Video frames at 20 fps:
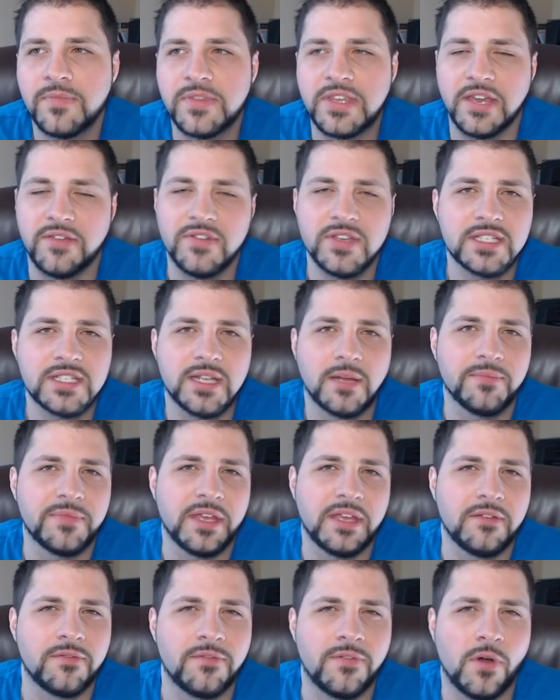Giving
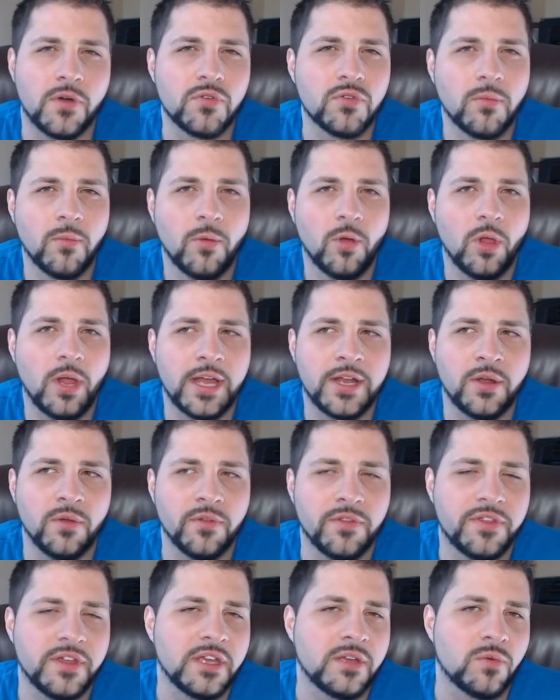something vulnerable, I
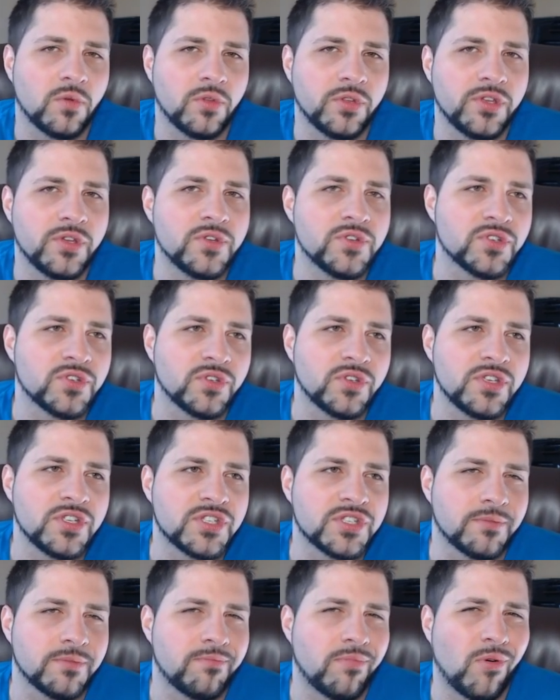don't think will usually
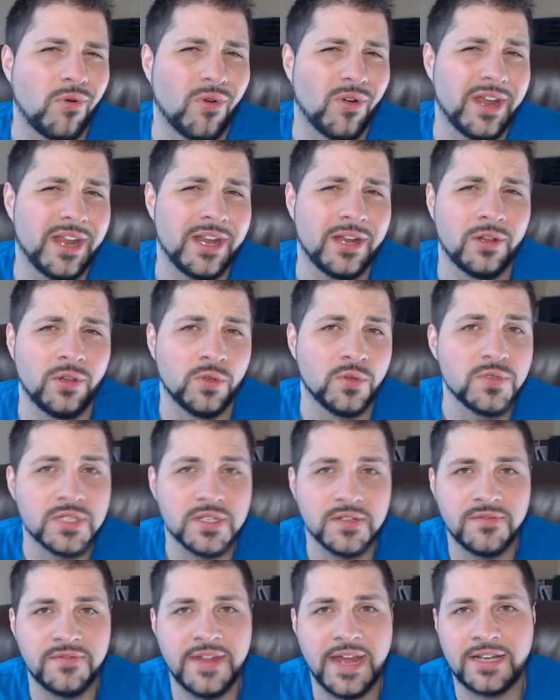support an
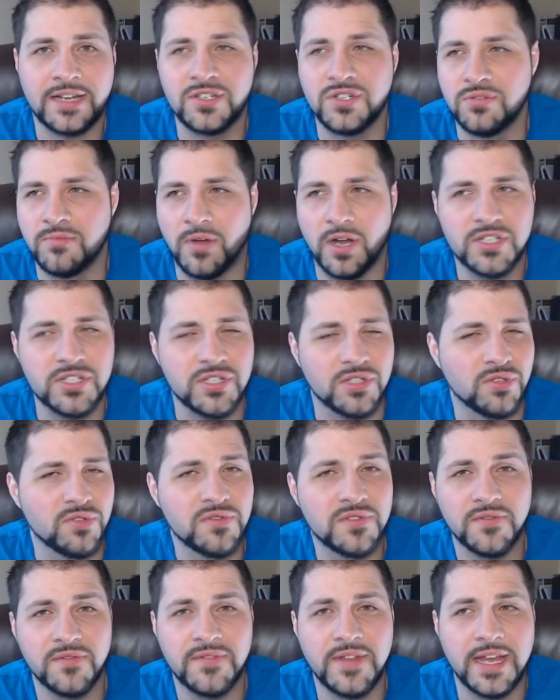elusive deck too much.
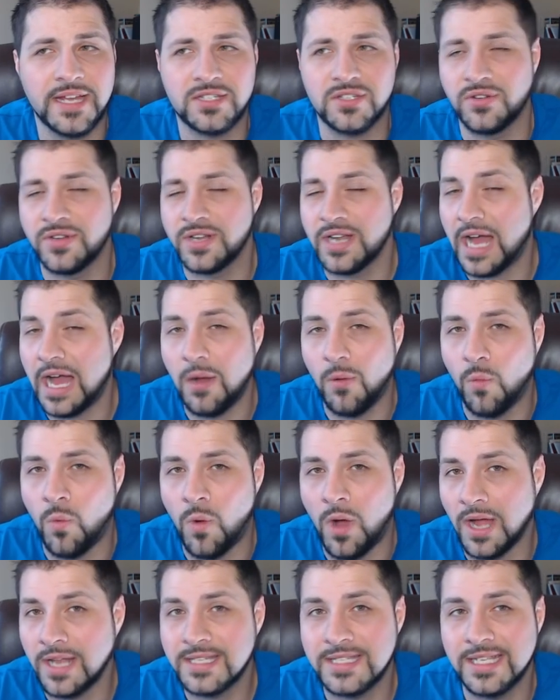Elusive decks are not
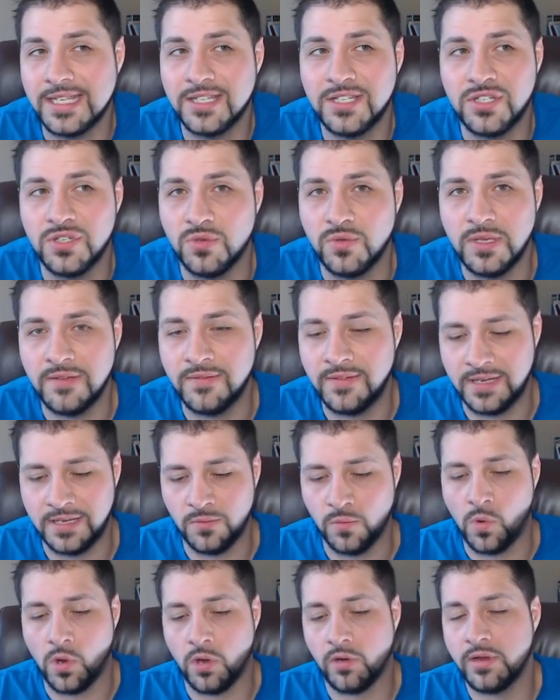wanting to
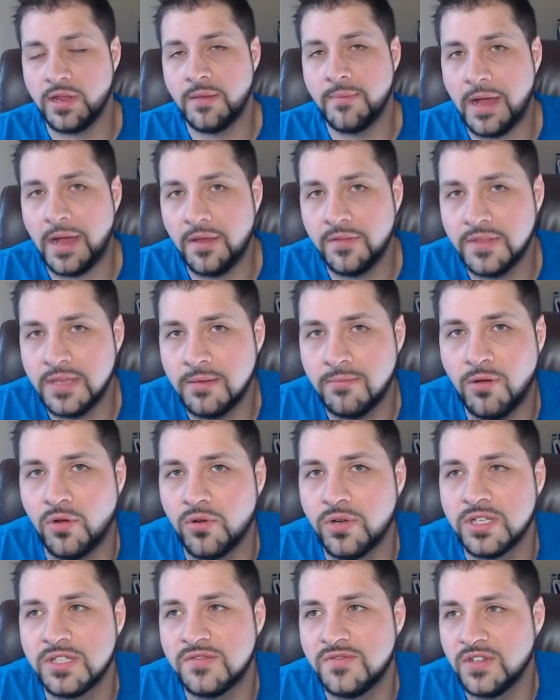even worry about the
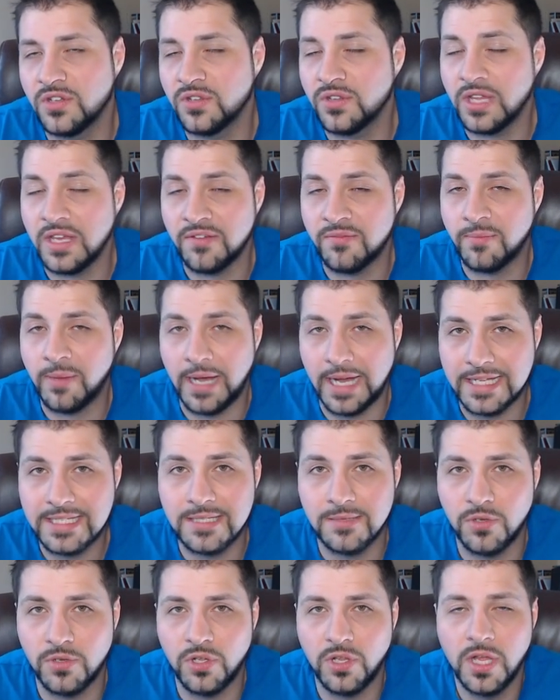opponent's field if
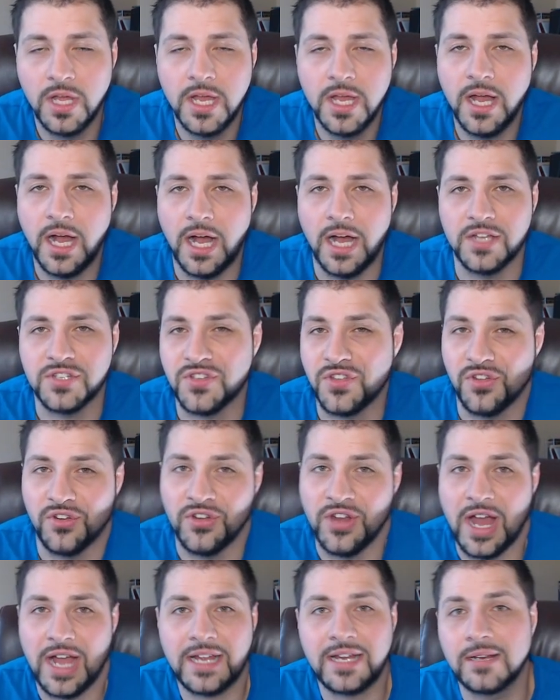possible. So they're
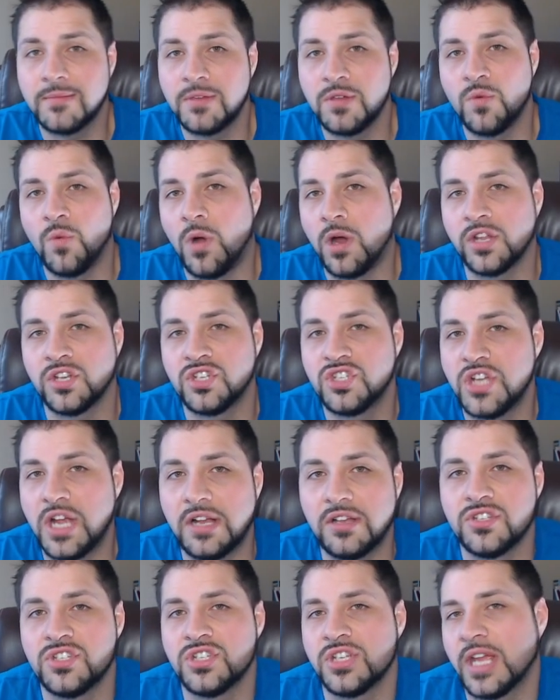not going to be
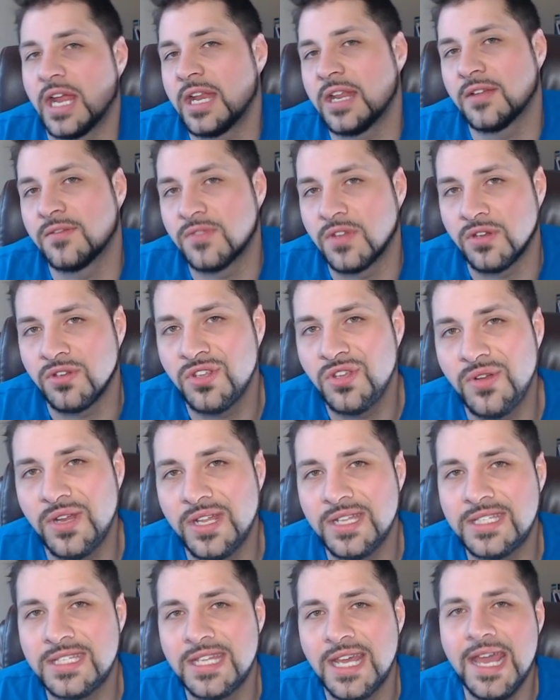challenging any of their
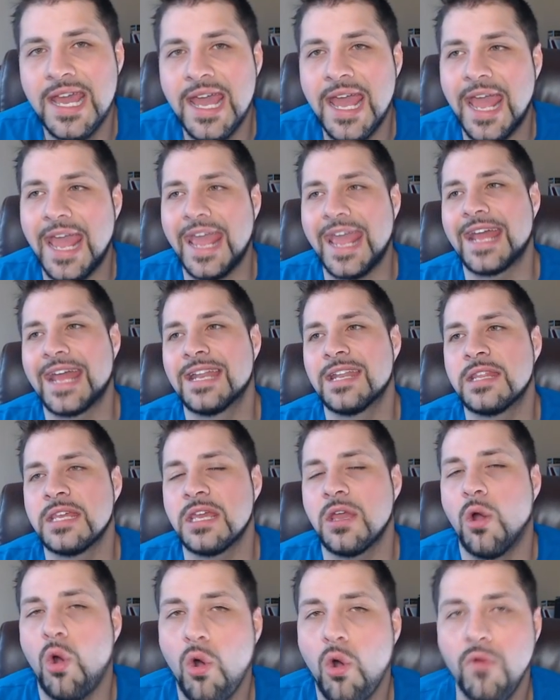units. And
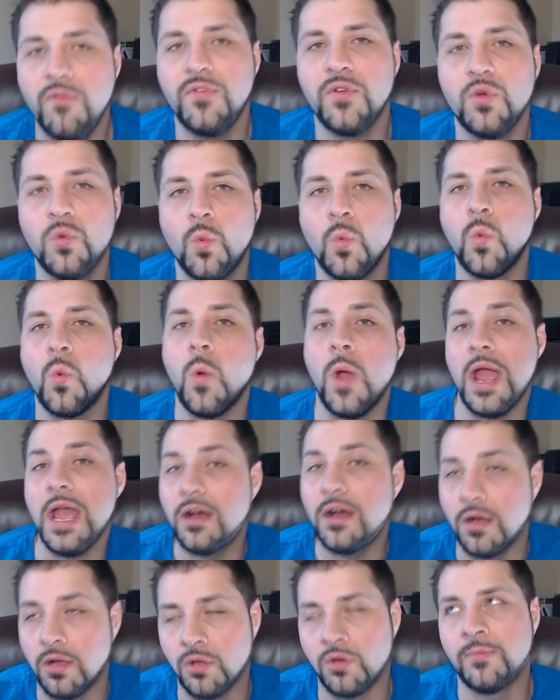the
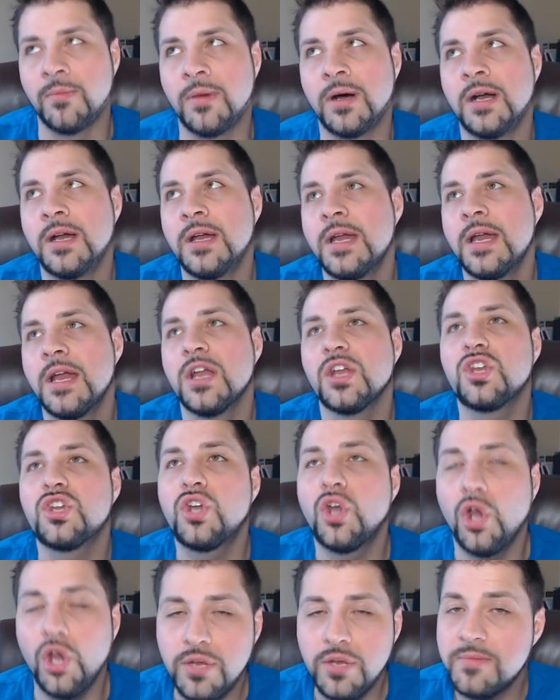Overwhelm
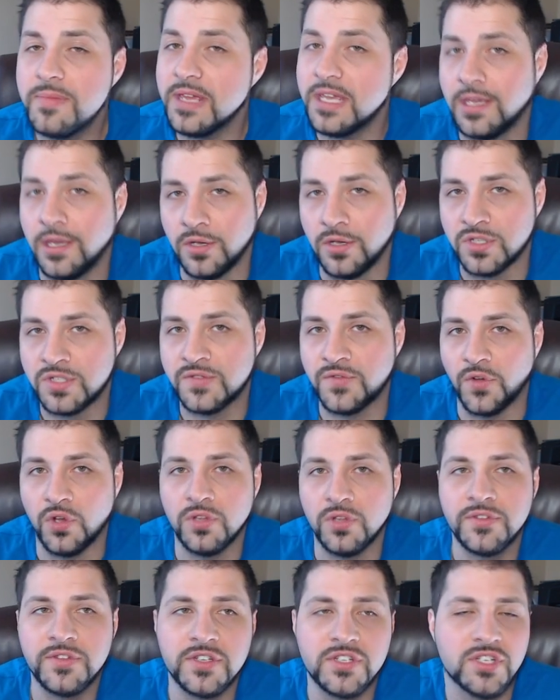could be
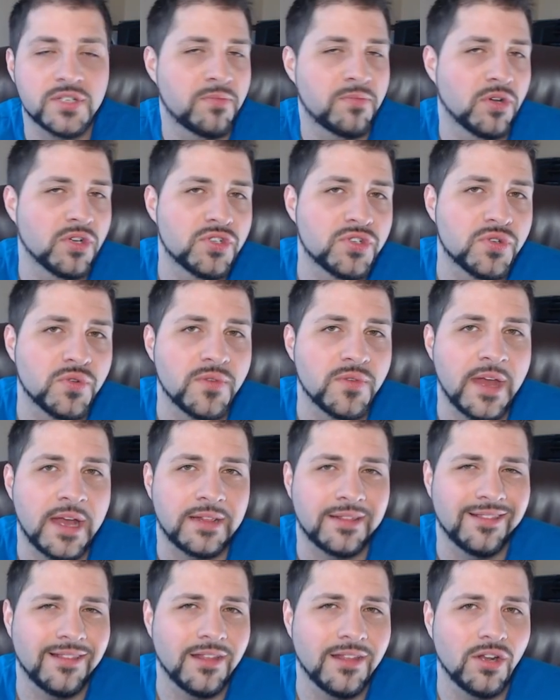useful to just push through
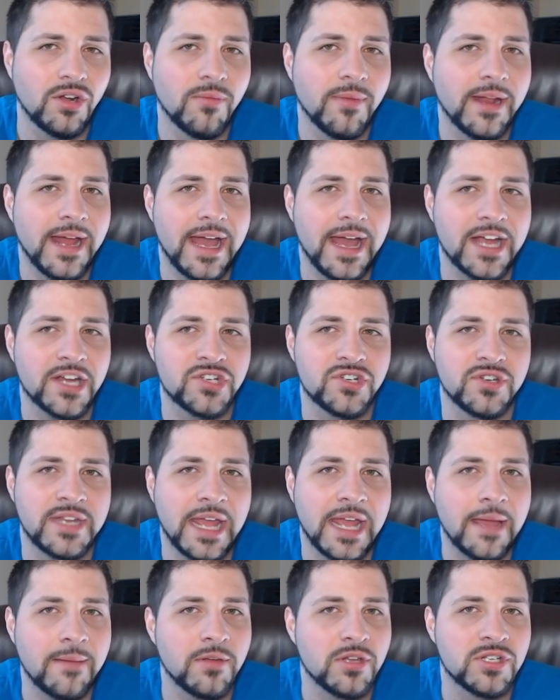that little bit of extra
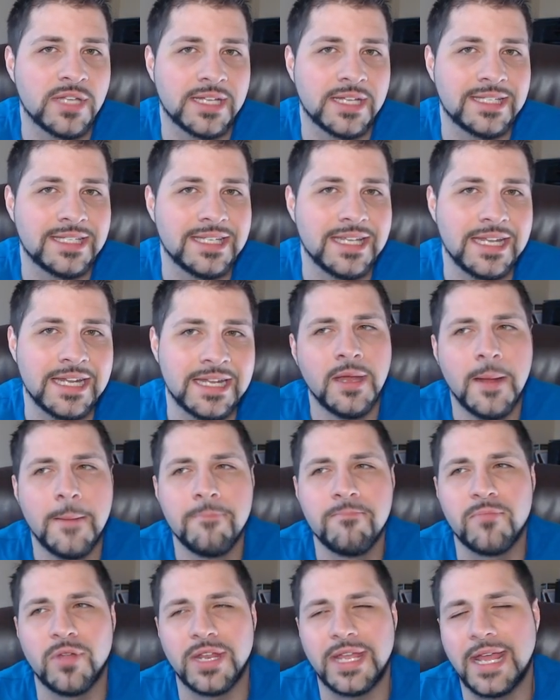damage that's needed.
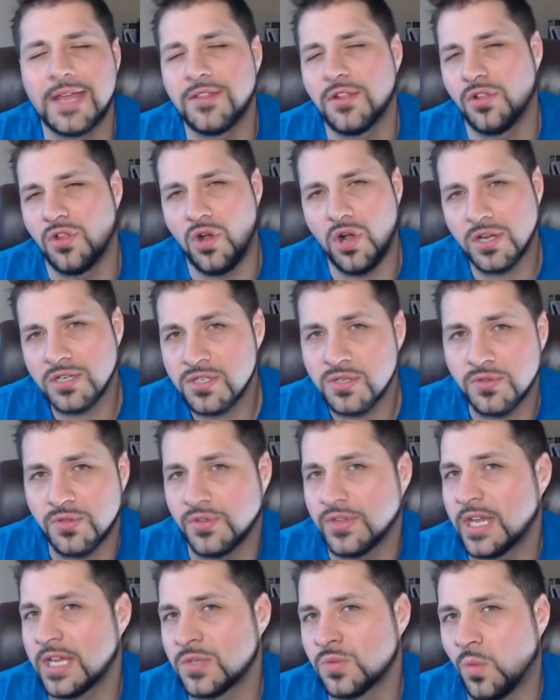But again, the Longtooth
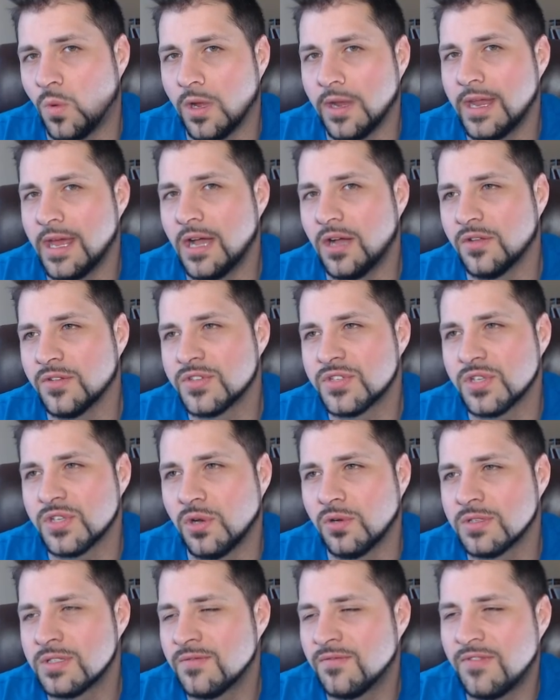only has 1 health,
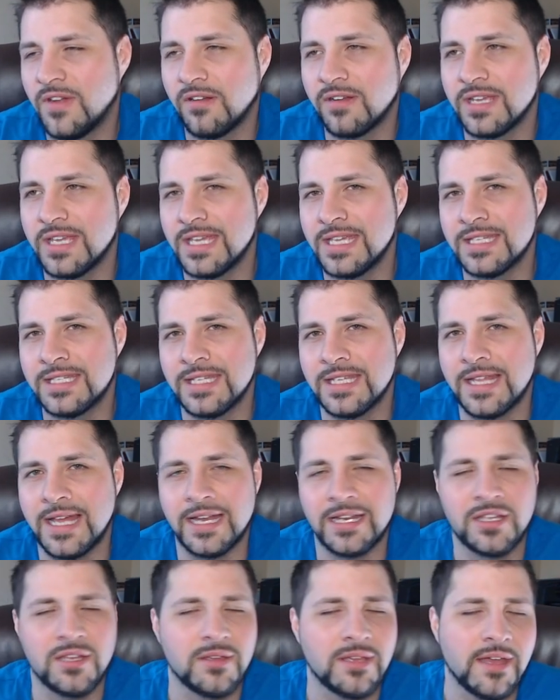so it's very easy
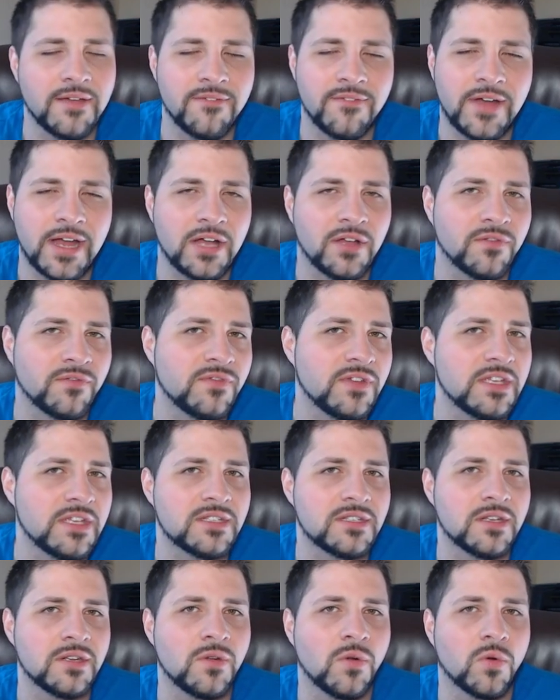that it could get Vile
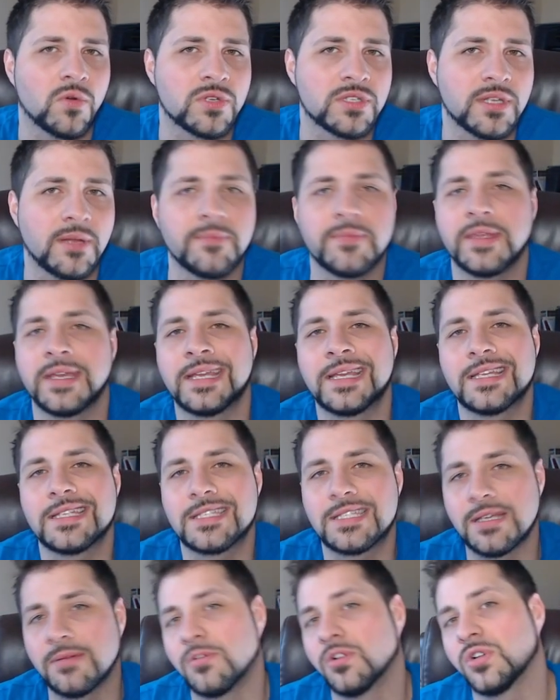Feasted or something
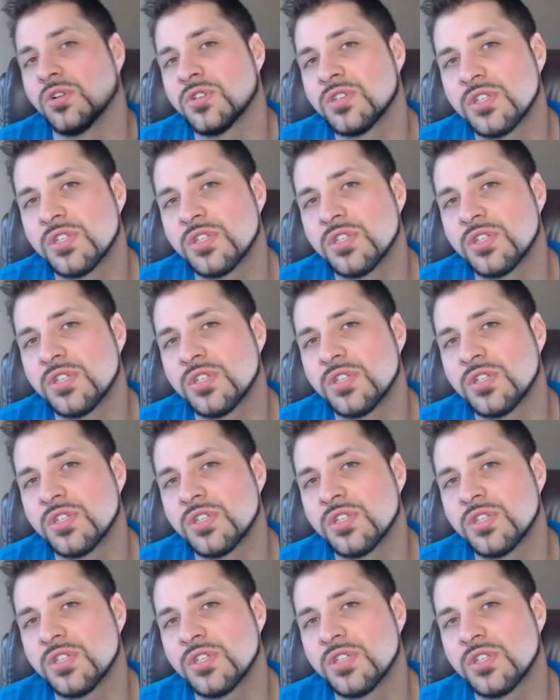similar.